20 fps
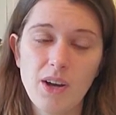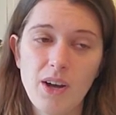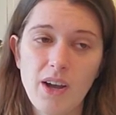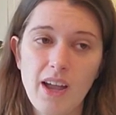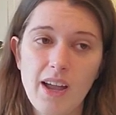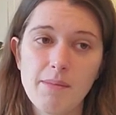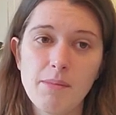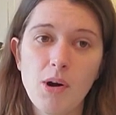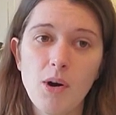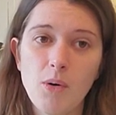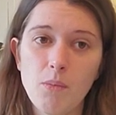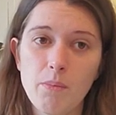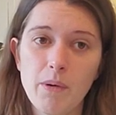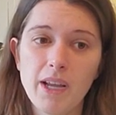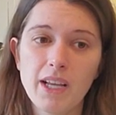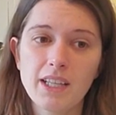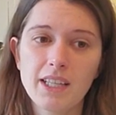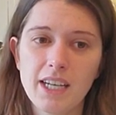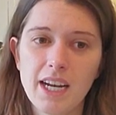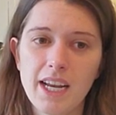am
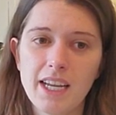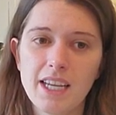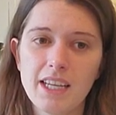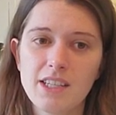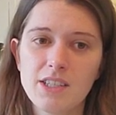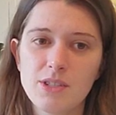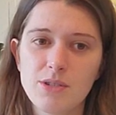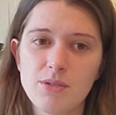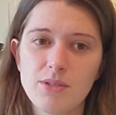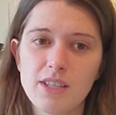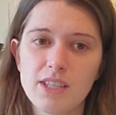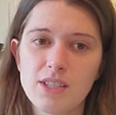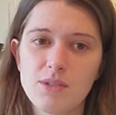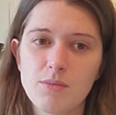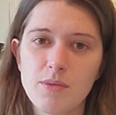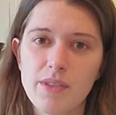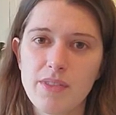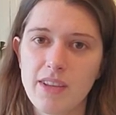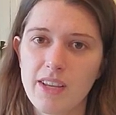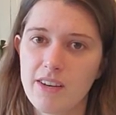hoping that I can do this
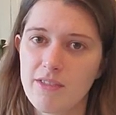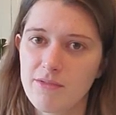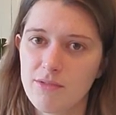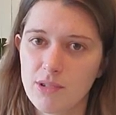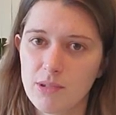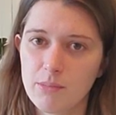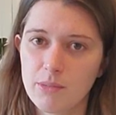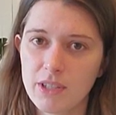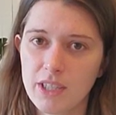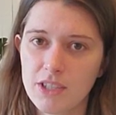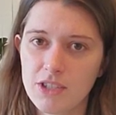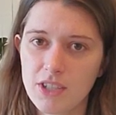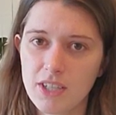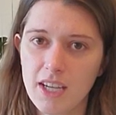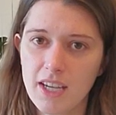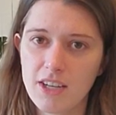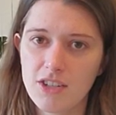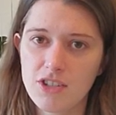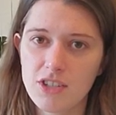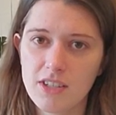with informal
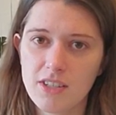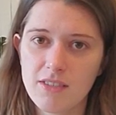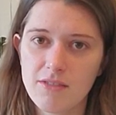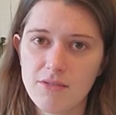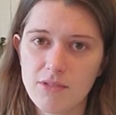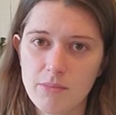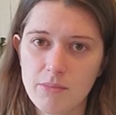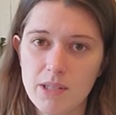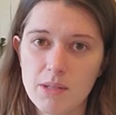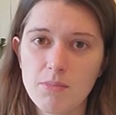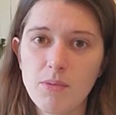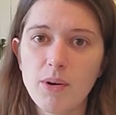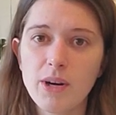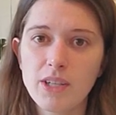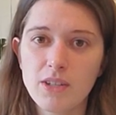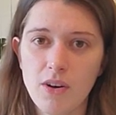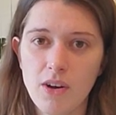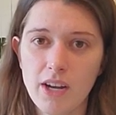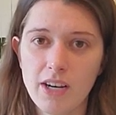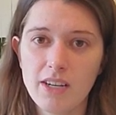education from this
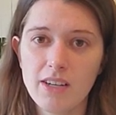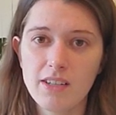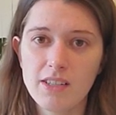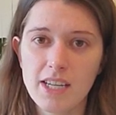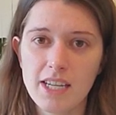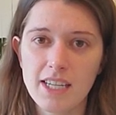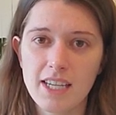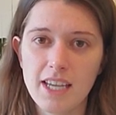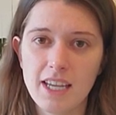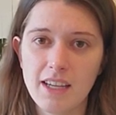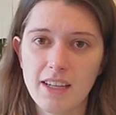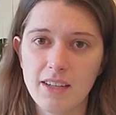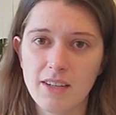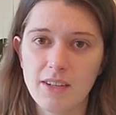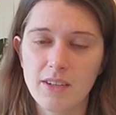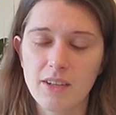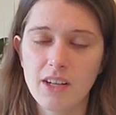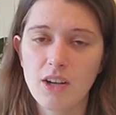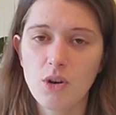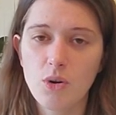point on,
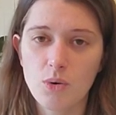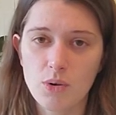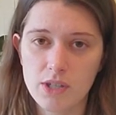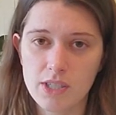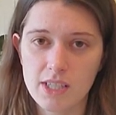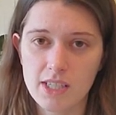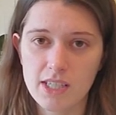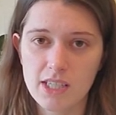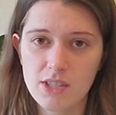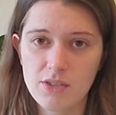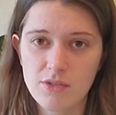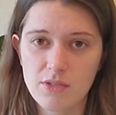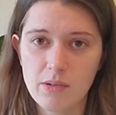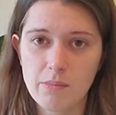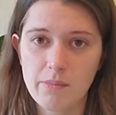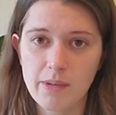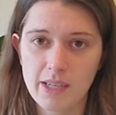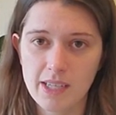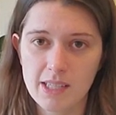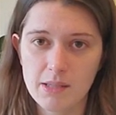taking courses
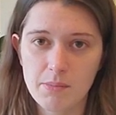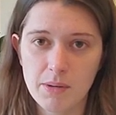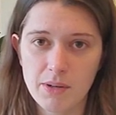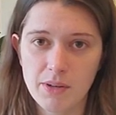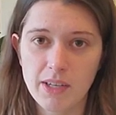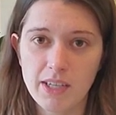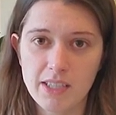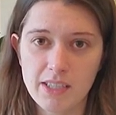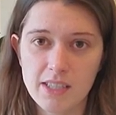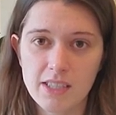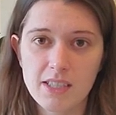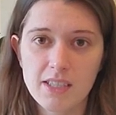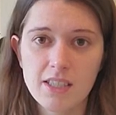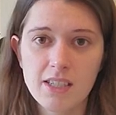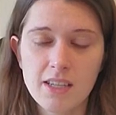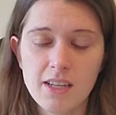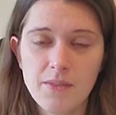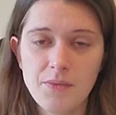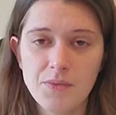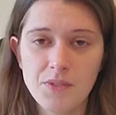from
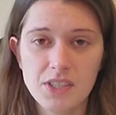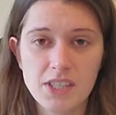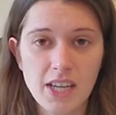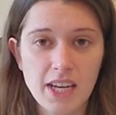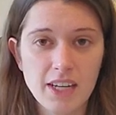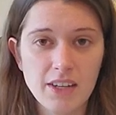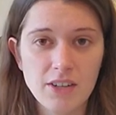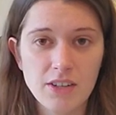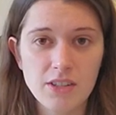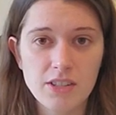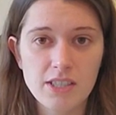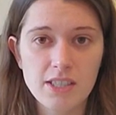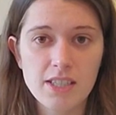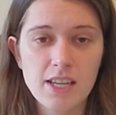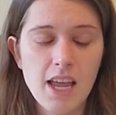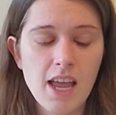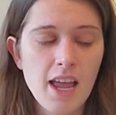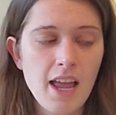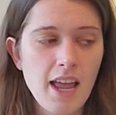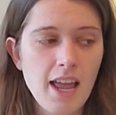experienced
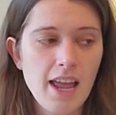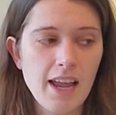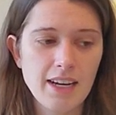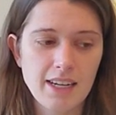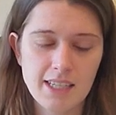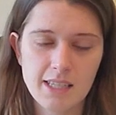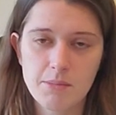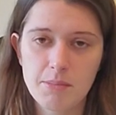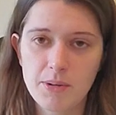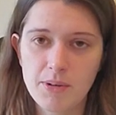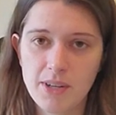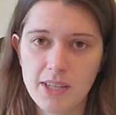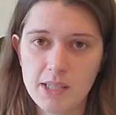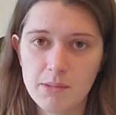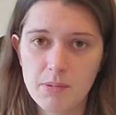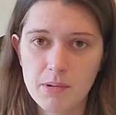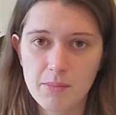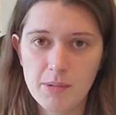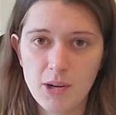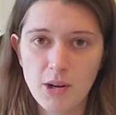designers and
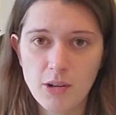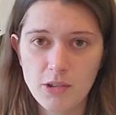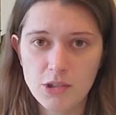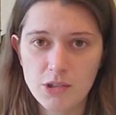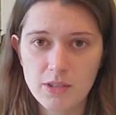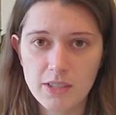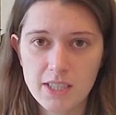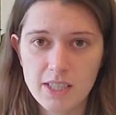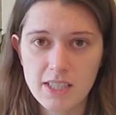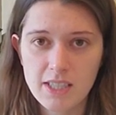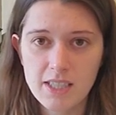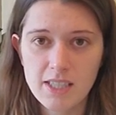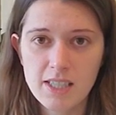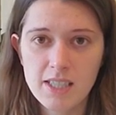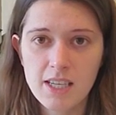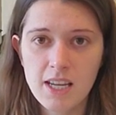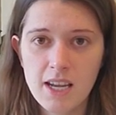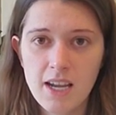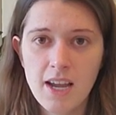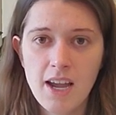experienced
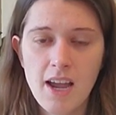permaculturists,